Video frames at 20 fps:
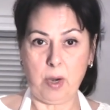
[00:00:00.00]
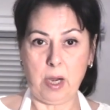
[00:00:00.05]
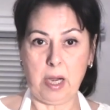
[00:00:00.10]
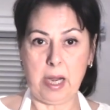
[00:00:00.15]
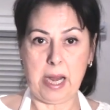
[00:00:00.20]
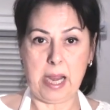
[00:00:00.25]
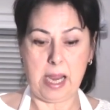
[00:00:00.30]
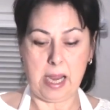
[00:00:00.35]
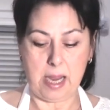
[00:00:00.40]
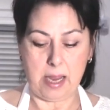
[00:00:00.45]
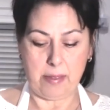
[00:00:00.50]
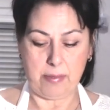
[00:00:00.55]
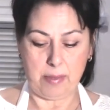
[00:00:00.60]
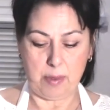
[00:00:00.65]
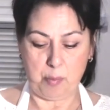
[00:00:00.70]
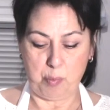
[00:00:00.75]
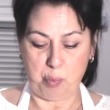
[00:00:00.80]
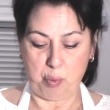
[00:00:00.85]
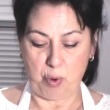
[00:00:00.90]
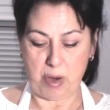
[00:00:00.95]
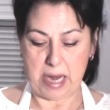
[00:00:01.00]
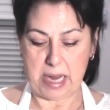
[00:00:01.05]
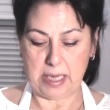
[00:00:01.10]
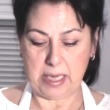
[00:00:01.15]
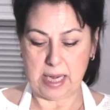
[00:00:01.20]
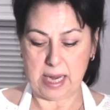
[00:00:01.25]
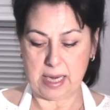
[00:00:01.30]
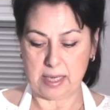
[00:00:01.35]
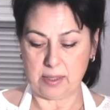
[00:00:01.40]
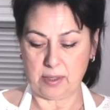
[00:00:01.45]
And the bread
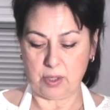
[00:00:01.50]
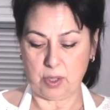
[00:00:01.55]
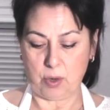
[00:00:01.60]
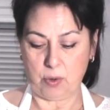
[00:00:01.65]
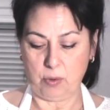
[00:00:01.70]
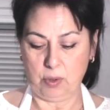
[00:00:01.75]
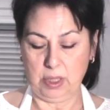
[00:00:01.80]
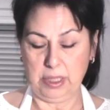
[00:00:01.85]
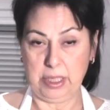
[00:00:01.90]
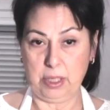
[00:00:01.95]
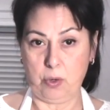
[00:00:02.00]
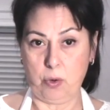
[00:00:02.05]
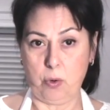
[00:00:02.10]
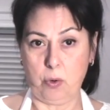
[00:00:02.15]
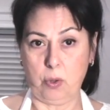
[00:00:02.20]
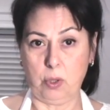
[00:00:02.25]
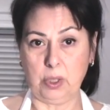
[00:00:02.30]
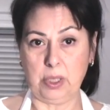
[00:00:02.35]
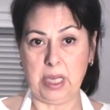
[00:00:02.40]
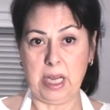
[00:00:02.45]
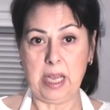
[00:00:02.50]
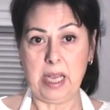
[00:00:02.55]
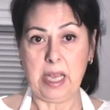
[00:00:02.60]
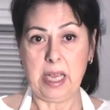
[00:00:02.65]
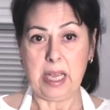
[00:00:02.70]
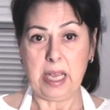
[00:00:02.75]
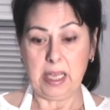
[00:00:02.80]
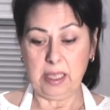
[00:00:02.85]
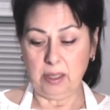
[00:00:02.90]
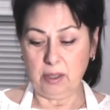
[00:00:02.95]
has totally cooled.
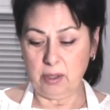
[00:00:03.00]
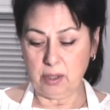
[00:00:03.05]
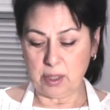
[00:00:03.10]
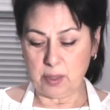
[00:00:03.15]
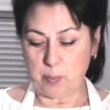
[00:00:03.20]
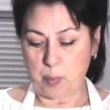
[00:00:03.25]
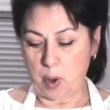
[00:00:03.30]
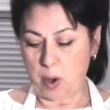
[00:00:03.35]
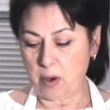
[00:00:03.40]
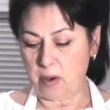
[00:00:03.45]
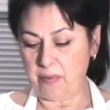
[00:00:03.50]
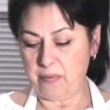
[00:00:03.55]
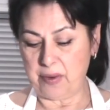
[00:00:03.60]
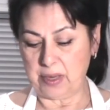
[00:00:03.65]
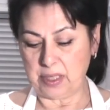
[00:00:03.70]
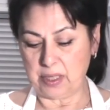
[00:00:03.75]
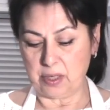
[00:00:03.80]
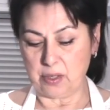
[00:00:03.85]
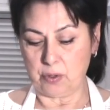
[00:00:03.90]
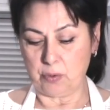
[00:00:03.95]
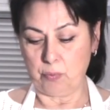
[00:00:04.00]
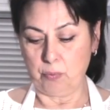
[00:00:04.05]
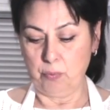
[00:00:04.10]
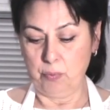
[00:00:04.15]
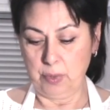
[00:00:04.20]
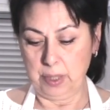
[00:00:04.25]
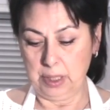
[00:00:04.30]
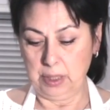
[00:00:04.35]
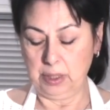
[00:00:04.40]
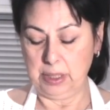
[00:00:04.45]
It looks perfect. It's
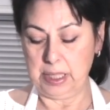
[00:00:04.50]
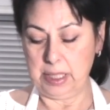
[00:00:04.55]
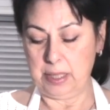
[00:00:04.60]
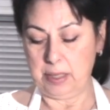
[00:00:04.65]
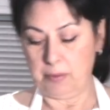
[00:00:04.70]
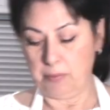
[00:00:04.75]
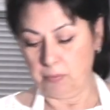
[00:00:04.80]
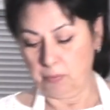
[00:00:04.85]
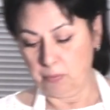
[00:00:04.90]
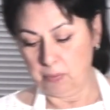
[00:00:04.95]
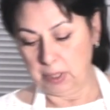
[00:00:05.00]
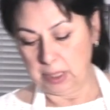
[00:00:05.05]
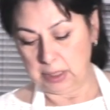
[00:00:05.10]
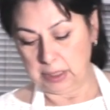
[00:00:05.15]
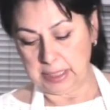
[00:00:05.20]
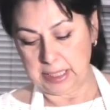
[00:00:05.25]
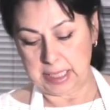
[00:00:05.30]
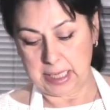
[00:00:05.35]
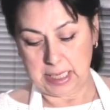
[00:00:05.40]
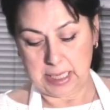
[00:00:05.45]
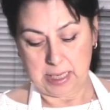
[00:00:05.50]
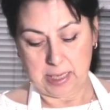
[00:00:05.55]
really, really